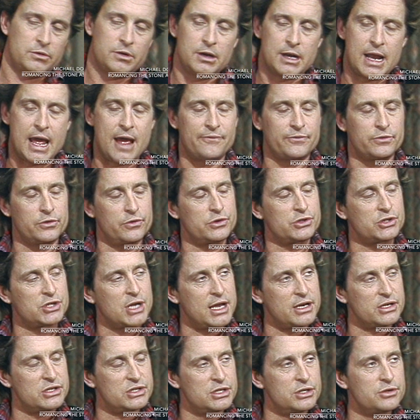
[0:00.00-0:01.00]
after the
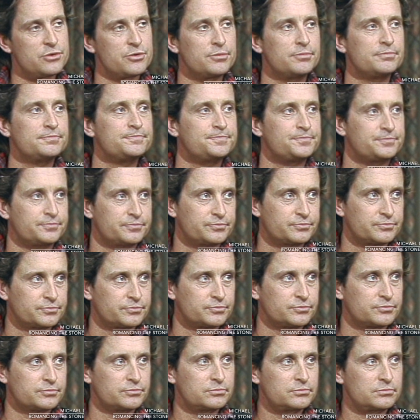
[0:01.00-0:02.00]
China Syndrome.
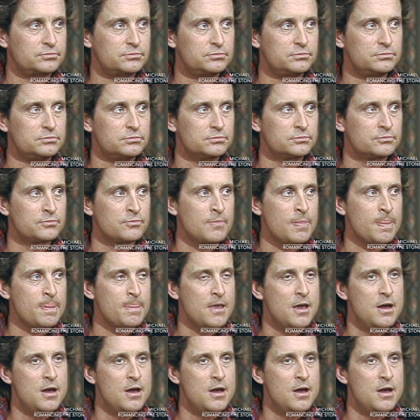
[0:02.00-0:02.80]
Spartacus.